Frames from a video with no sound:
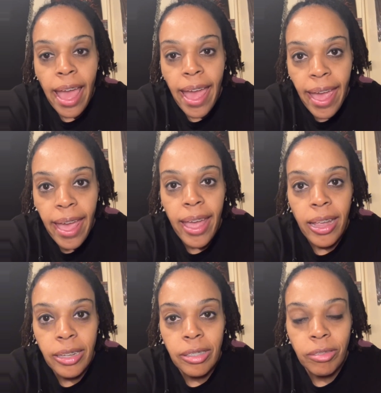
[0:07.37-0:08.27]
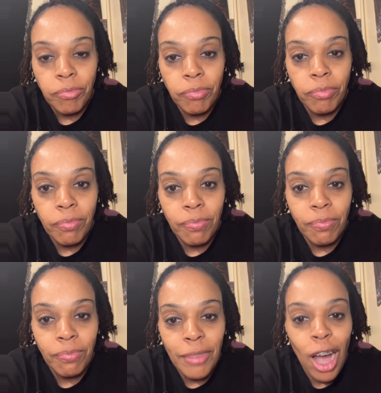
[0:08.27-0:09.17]
and
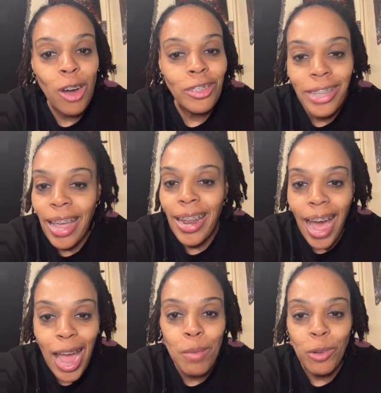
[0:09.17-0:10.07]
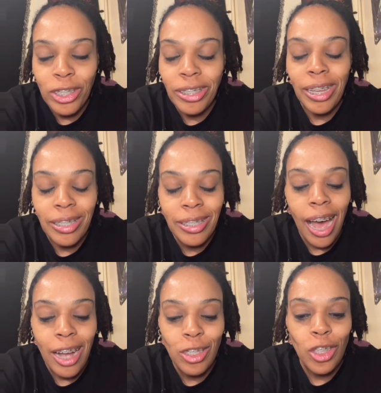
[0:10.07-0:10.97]
Jose the Hype on
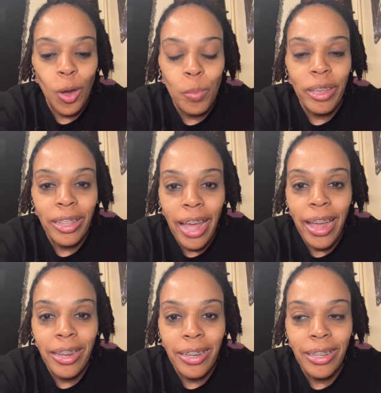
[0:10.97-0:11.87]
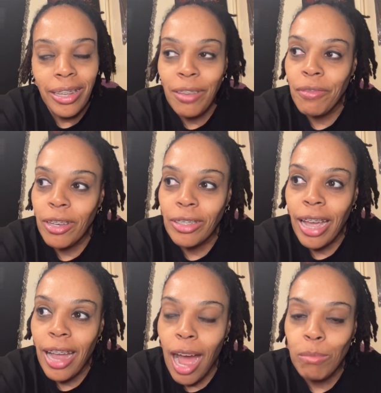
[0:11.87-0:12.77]
TikTok told me that he feels
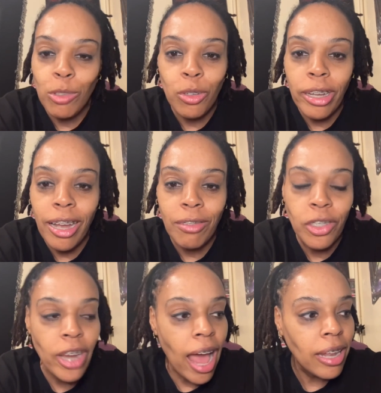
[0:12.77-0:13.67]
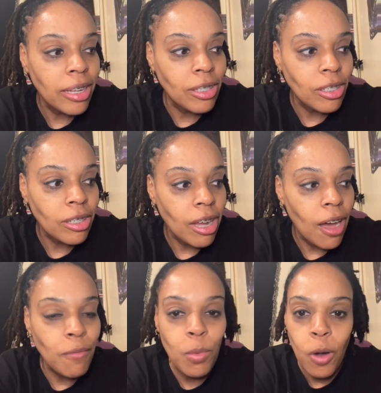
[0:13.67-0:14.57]
like I'm doing a challenge
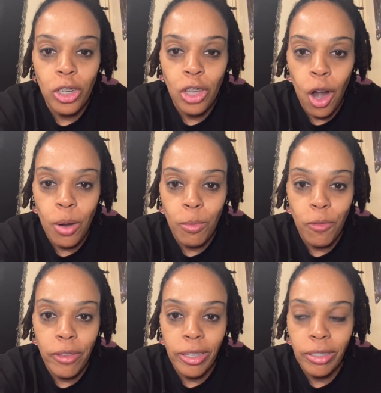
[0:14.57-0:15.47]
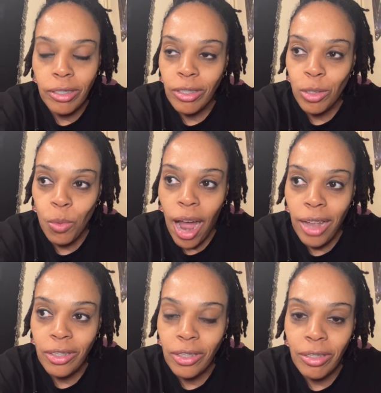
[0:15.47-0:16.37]
of the worst horror movies to
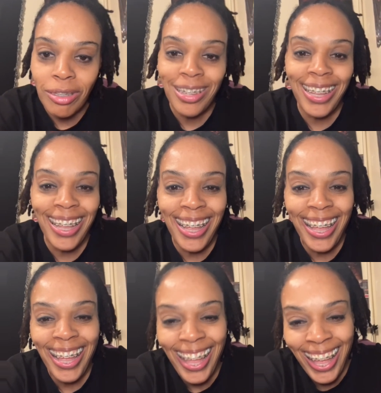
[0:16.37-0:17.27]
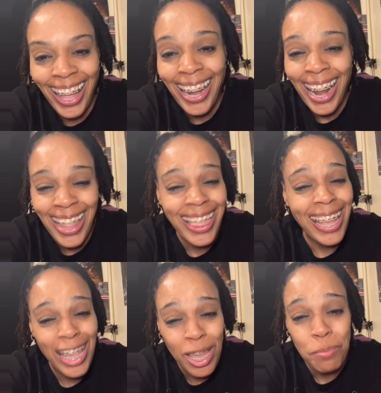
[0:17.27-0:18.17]
watch. And I
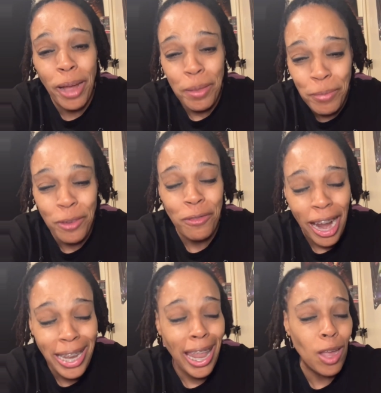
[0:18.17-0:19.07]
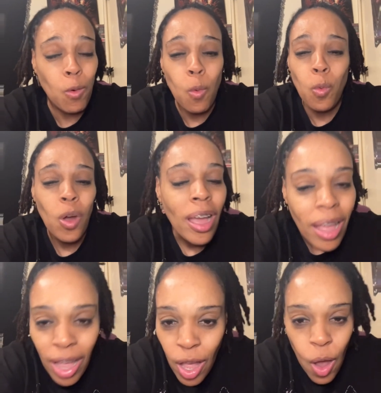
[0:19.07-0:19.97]
think he might be right. Like,
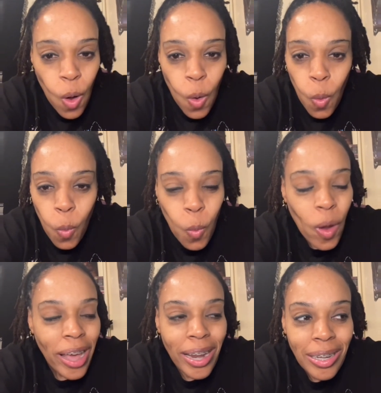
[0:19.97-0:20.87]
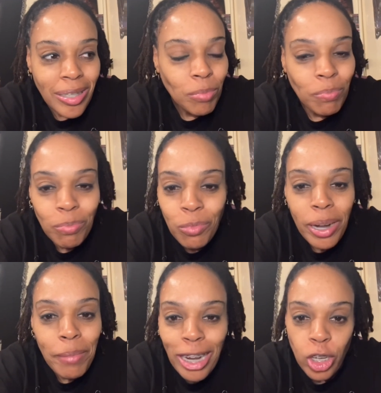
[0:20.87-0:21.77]
what
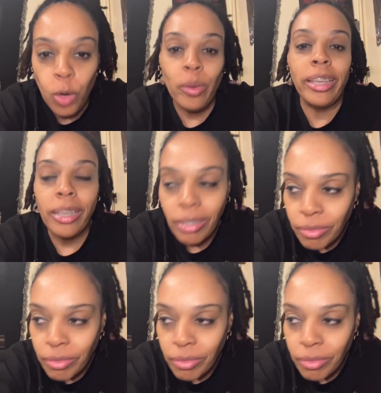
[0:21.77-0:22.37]
am I doing?